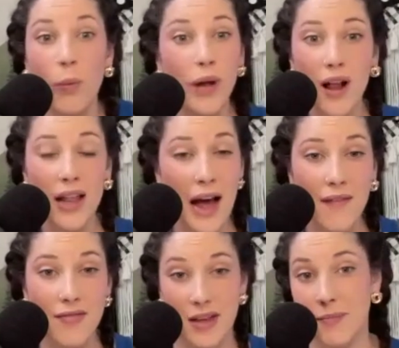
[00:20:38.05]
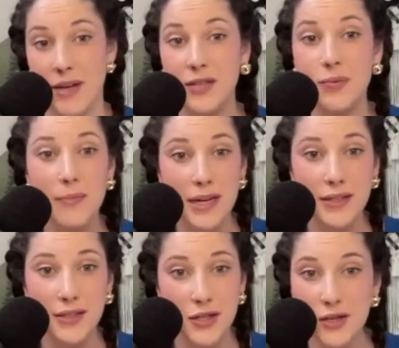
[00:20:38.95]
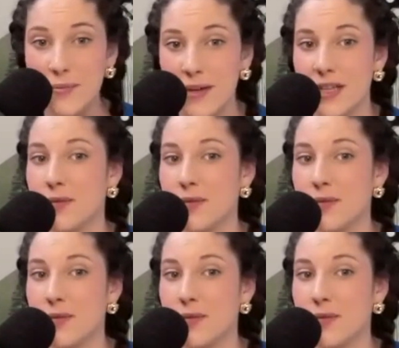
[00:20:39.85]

We all have them. It's what makes us human.